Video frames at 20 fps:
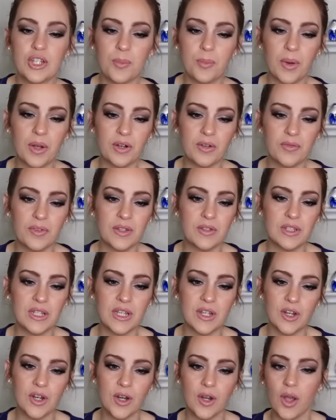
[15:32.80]
Butterfield
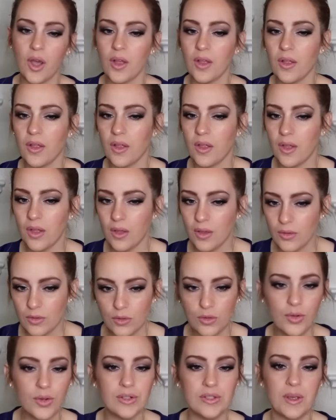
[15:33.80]
here
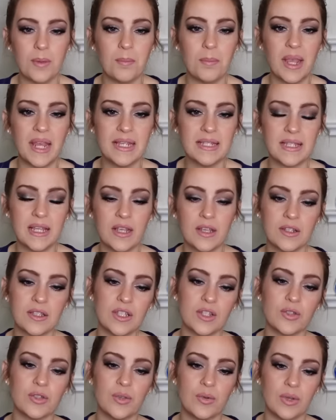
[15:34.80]
looks amazing
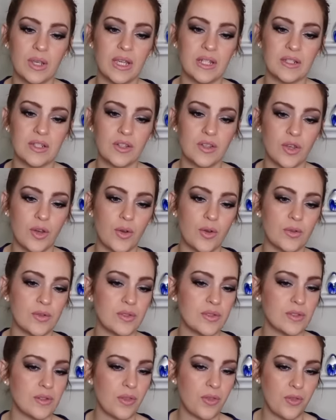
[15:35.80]
until you get to
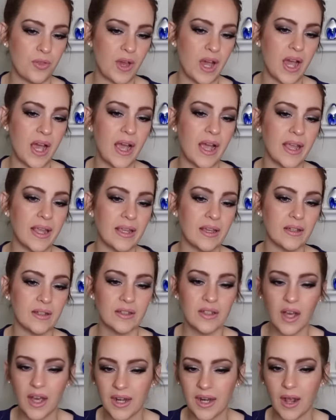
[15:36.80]
those thigh
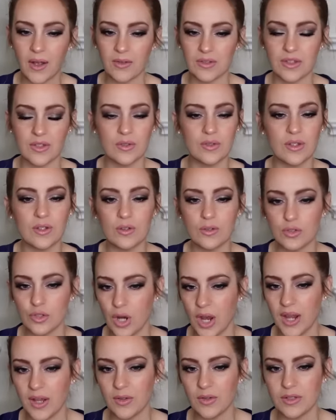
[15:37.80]
cutouts, those little
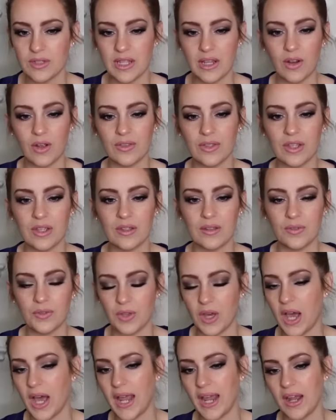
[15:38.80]
triangles there on the
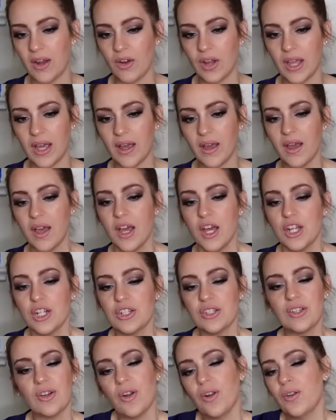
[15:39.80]
thigh area
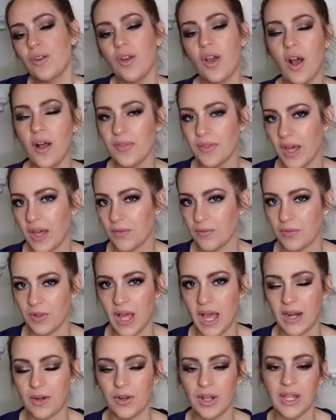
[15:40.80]
just are not that
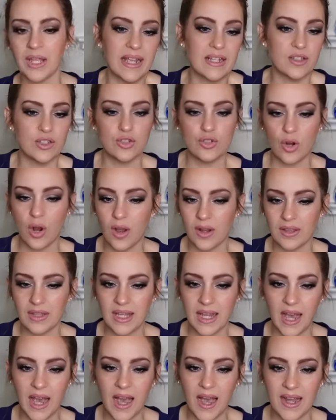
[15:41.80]
flattering. It's drawing
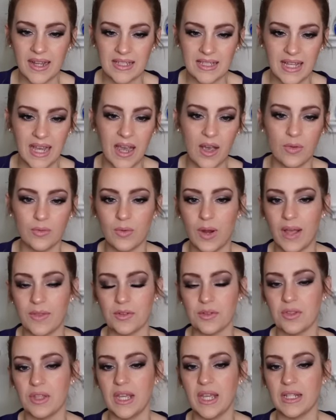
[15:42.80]
the eye down
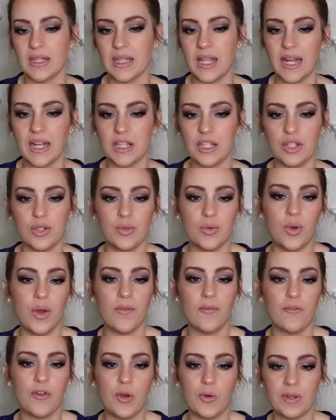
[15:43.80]
rather than letting you
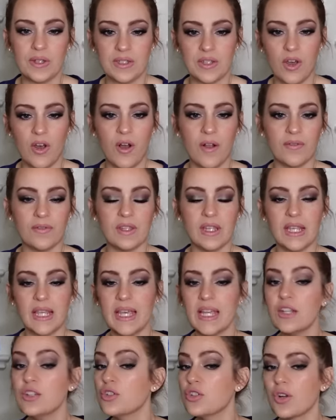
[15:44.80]
focus on the
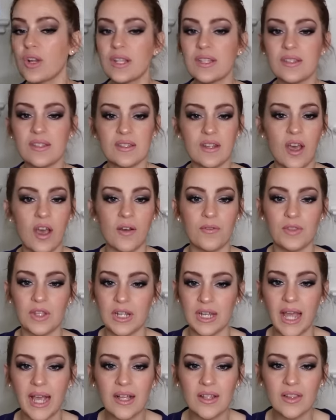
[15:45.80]
interest of the
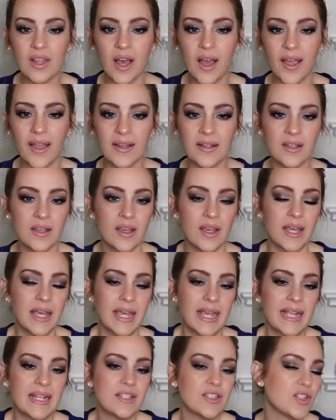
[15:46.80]
neckline.
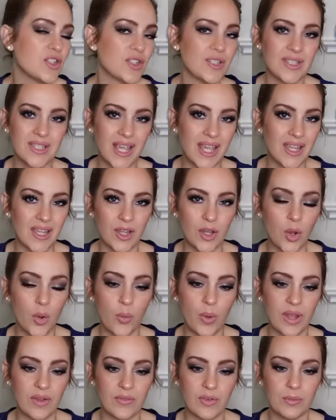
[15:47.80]
It's just taking
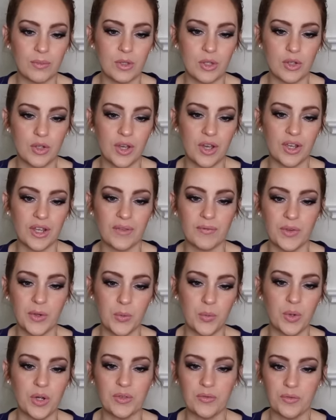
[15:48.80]
away from the look. If it
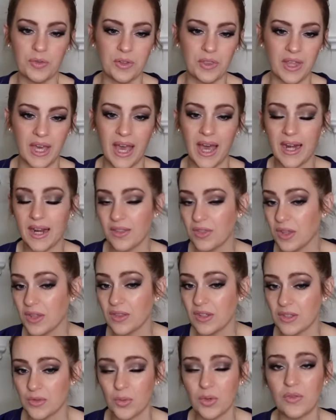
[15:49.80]
weren't for that, I think
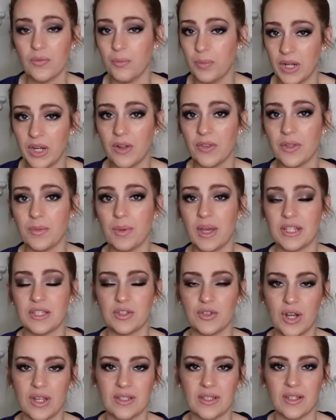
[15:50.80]
this would have been on the best
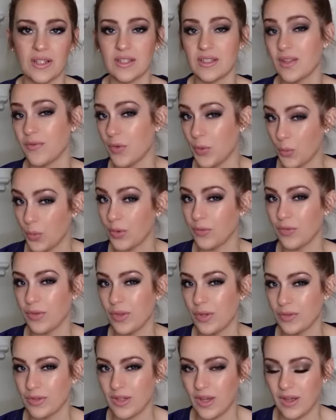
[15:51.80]
dress list if it weren't for
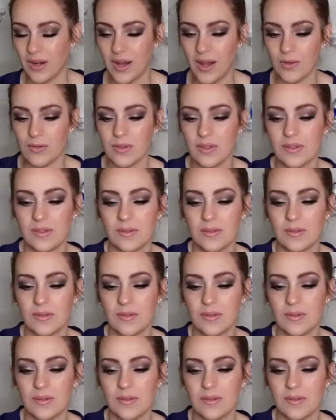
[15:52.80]
those cutouts.